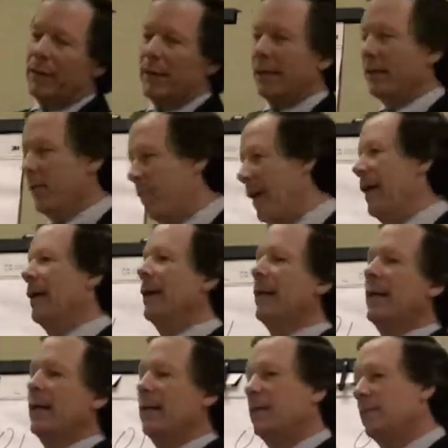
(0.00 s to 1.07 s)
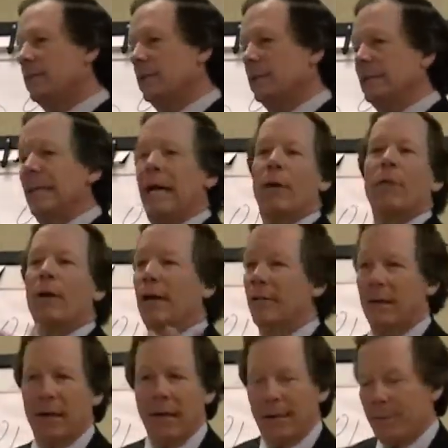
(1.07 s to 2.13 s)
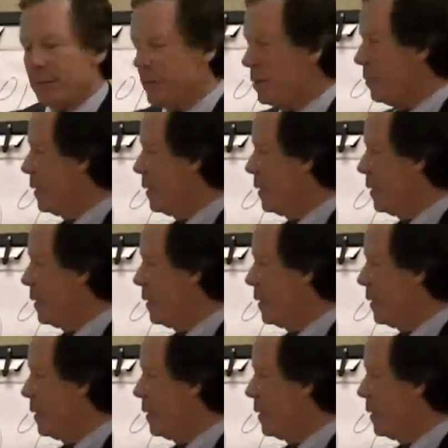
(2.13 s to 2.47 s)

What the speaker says: not their bank accounts, not whatever it happens to